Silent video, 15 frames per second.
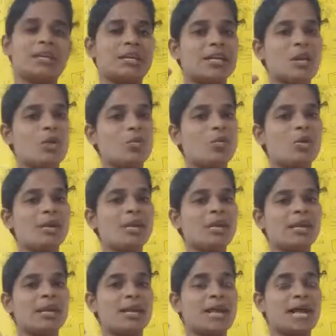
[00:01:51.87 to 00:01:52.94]
Now
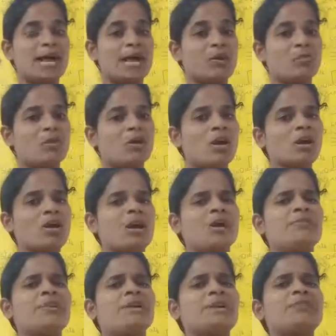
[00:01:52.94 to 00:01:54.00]
one have gone
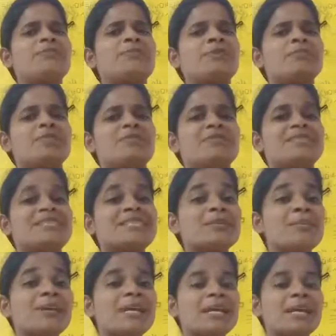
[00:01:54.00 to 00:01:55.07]
away from the
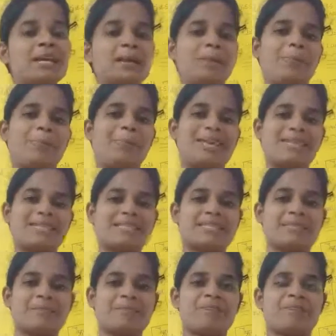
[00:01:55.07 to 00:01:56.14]
visible
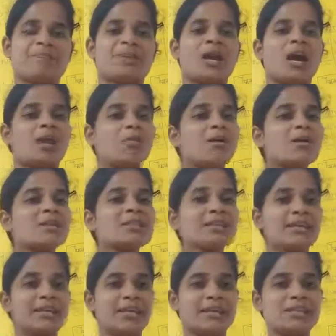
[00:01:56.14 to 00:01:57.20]
place. Among
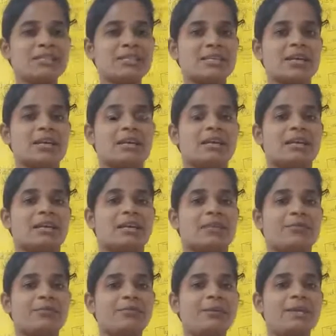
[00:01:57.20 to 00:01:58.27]
the 8,
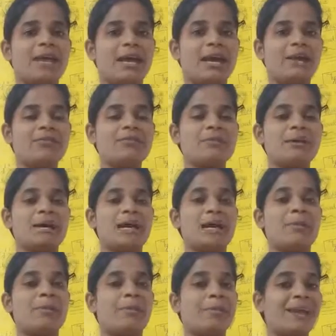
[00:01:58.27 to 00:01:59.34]
we have
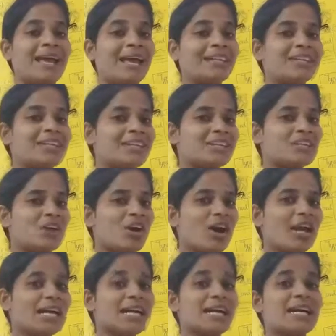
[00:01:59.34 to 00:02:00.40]
a planet
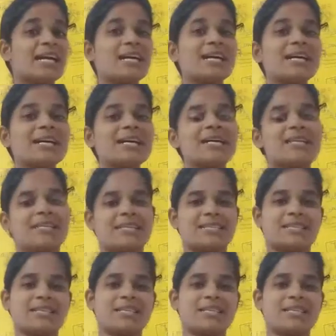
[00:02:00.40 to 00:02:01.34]
called Earth.